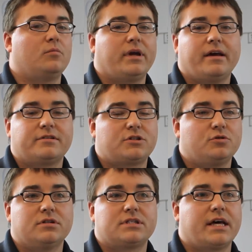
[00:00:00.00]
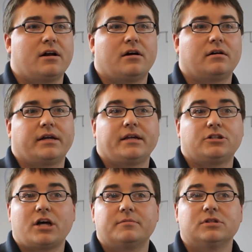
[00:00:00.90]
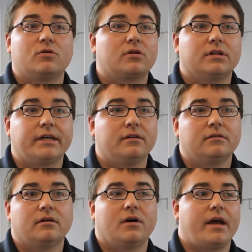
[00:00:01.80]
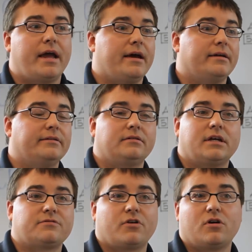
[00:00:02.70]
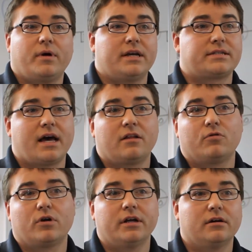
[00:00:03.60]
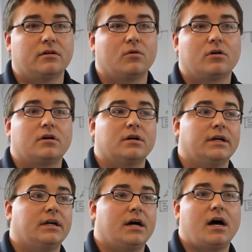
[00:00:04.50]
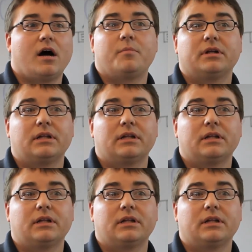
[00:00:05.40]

We have students that are getting jobs locally and as far away as California or uh, up in